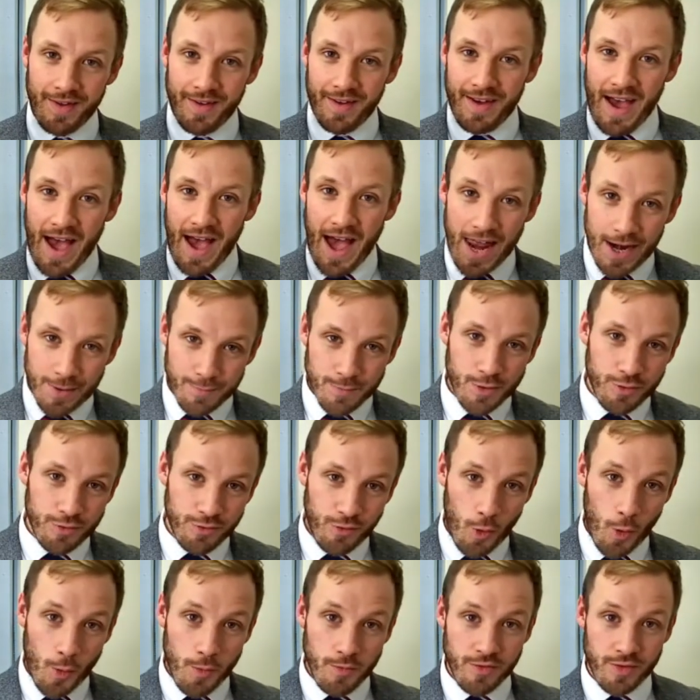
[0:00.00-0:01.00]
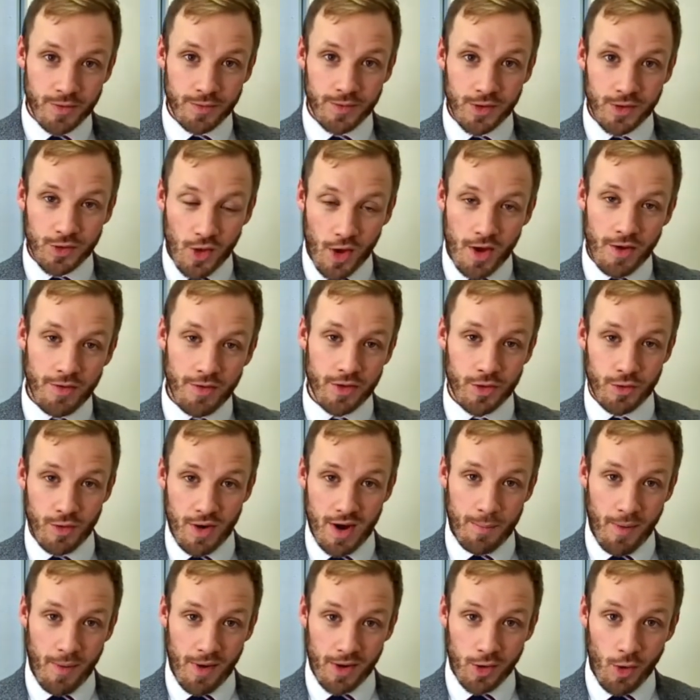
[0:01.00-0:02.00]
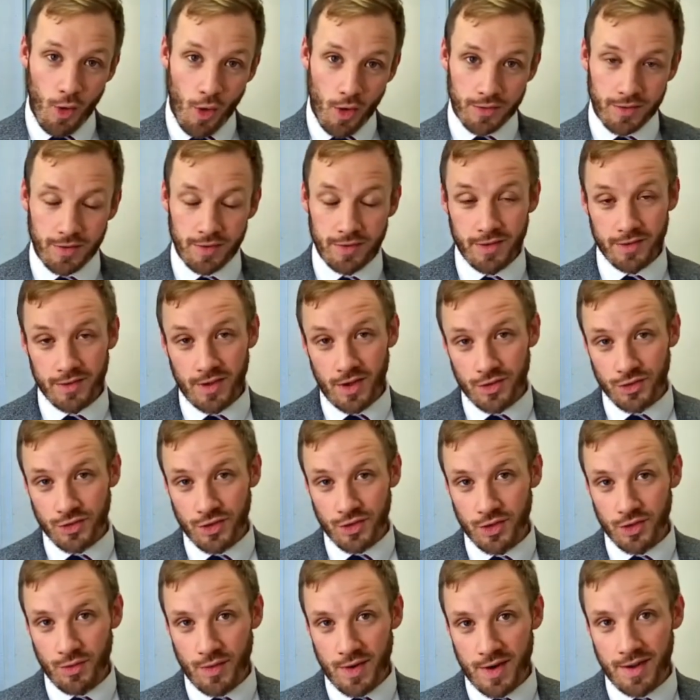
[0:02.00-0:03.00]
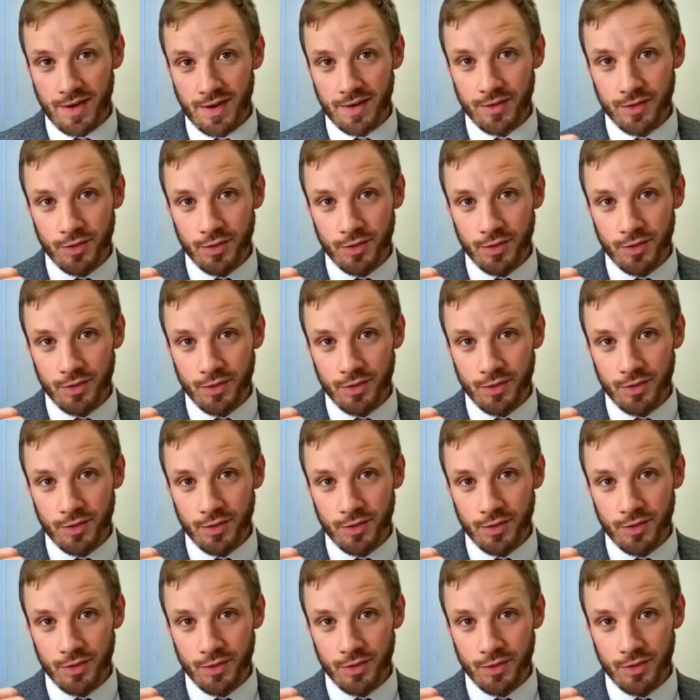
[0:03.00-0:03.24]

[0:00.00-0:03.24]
Adam is formed from the dirt of the ground by God, the dust of the ground.